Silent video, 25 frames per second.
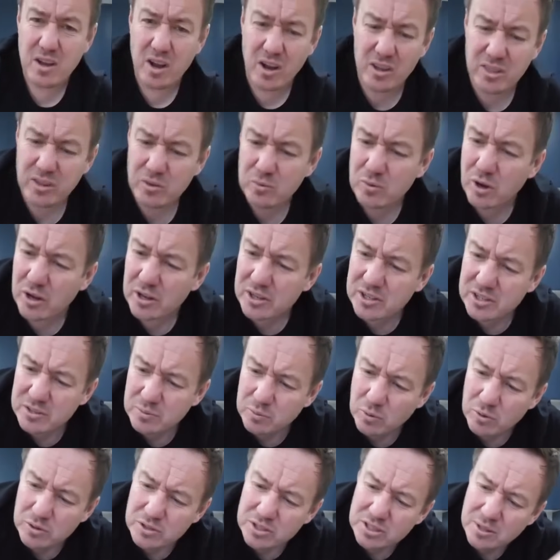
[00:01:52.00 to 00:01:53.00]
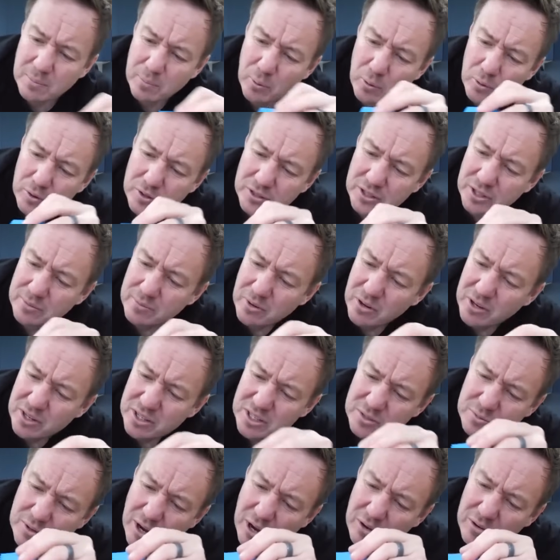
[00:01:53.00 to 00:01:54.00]
Otherwise, what's the point? You might
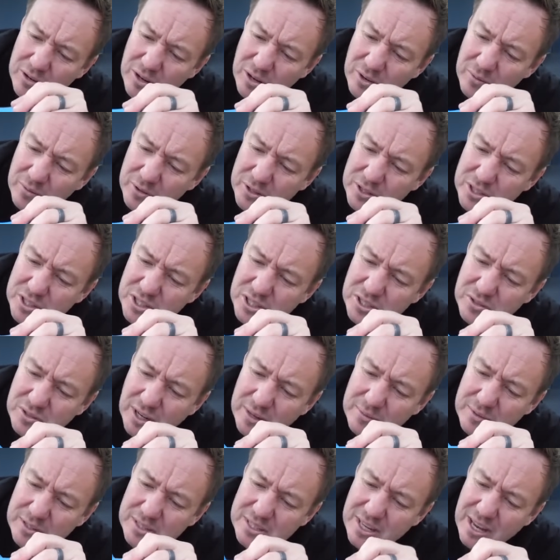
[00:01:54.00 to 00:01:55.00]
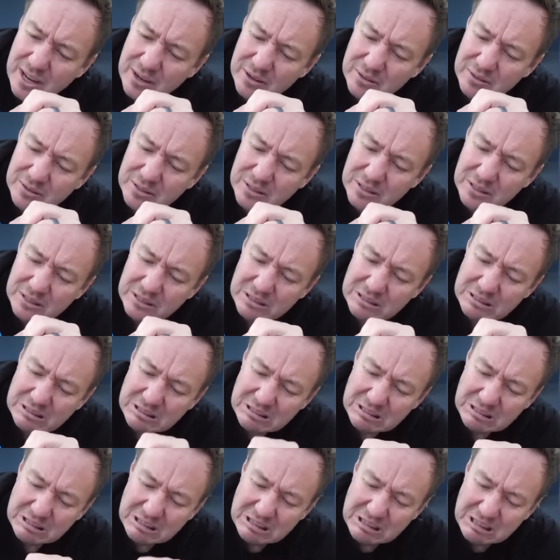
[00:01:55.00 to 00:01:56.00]
as well, look, if you just scrape this out.
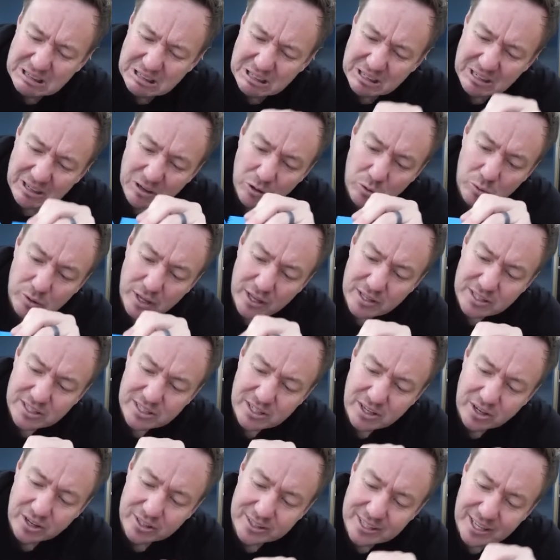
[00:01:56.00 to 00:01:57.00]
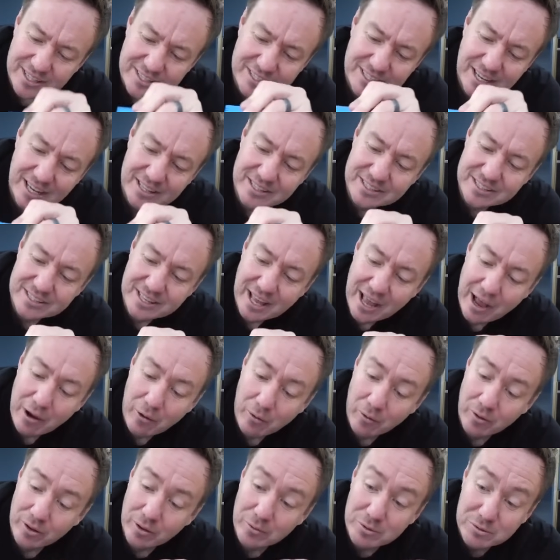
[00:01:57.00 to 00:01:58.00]
Ugh. Oh, that's good. That gets that
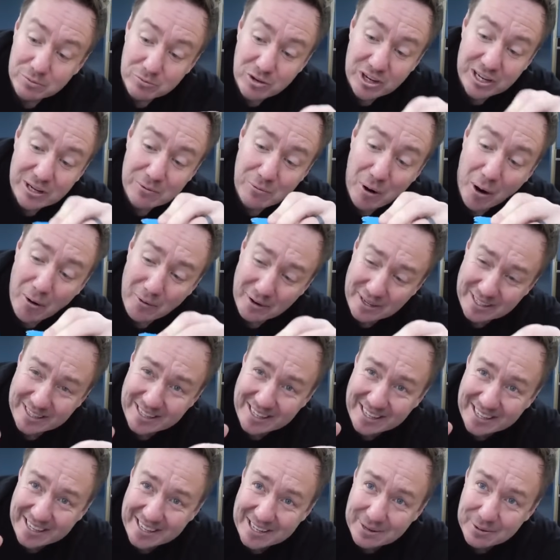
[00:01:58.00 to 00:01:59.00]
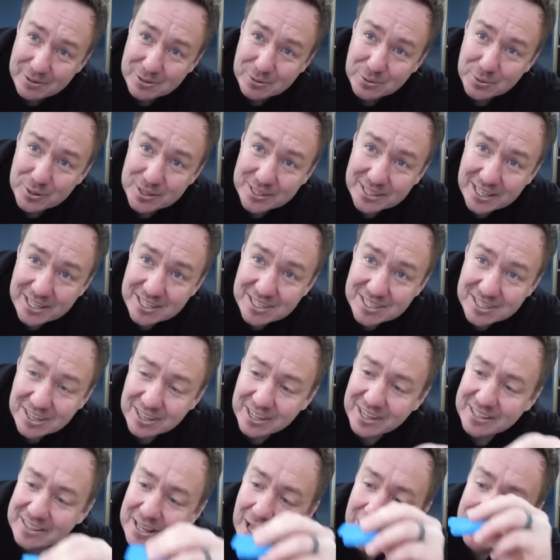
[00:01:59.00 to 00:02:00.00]
out. I was really worried, thinking it was all going to get
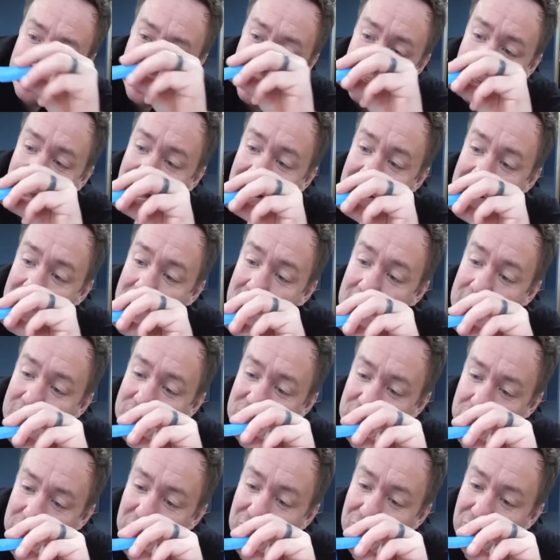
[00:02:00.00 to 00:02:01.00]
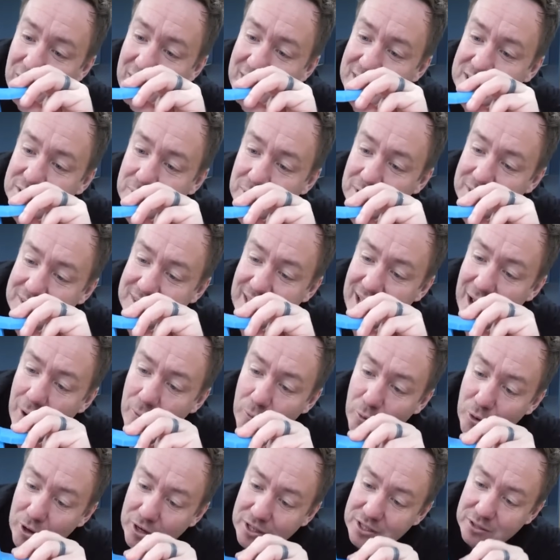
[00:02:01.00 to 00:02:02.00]
stuck in there. That, to be fair to it,
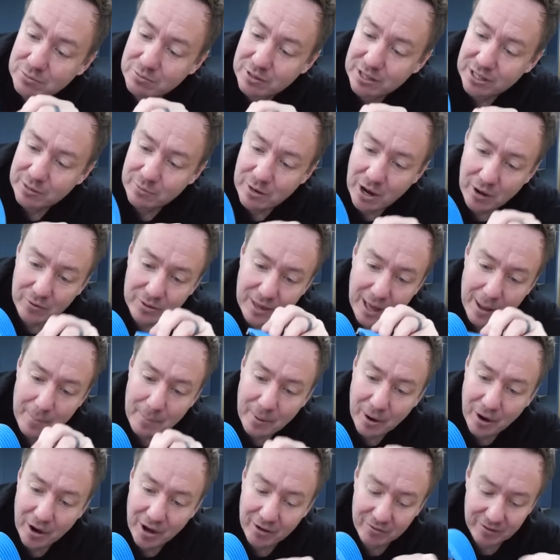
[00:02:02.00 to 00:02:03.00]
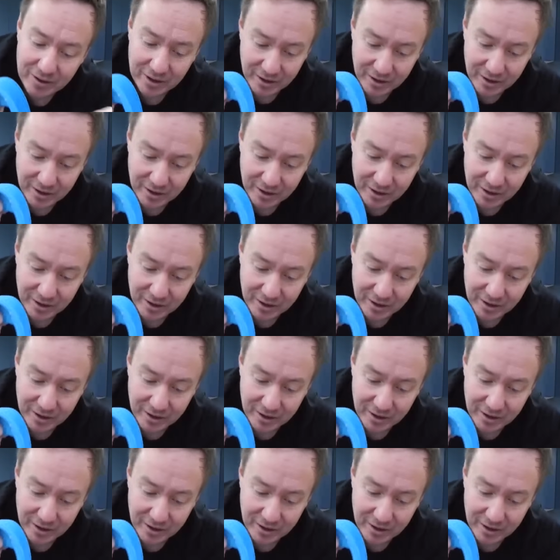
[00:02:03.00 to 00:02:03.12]
that works really well, that part of